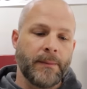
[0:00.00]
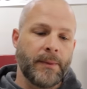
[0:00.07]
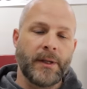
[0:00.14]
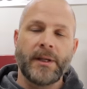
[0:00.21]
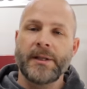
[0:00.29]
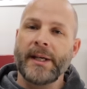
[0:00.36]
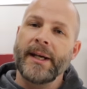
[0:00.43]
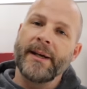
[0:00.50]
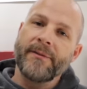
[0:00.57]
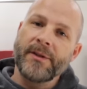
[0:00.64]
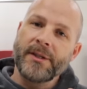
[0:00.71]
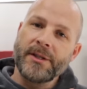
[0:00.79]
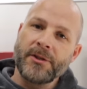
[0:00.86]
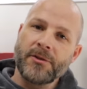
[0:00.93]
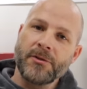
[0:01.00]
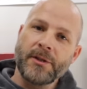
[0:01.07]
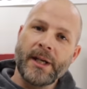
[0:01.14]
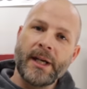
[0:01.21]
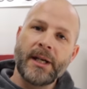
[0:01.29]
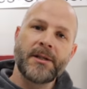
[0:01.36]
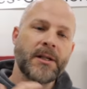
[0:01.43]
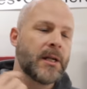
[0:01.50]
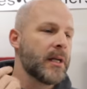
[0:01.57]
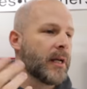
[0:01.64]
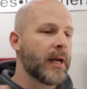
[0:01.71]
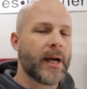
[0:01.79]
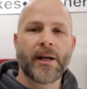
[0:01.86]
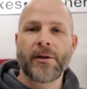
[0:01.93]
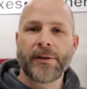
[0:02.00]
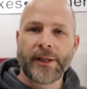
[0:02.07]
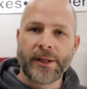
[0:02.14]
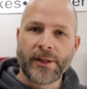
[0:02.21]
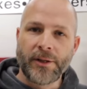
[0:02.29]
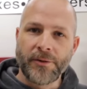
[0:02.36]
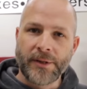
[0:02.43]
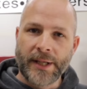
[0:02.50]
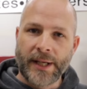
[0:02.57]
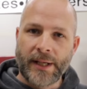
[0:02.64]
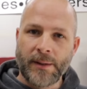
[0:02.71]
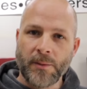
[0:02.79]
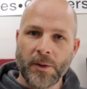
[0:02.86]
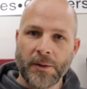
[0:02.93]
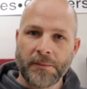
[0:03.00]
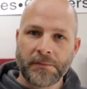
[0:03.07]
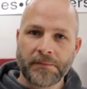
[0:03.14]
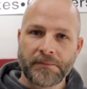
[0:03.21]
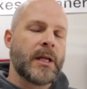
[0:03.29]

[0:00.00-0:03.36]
because I have the digital gauge, I don't need to use that anymore.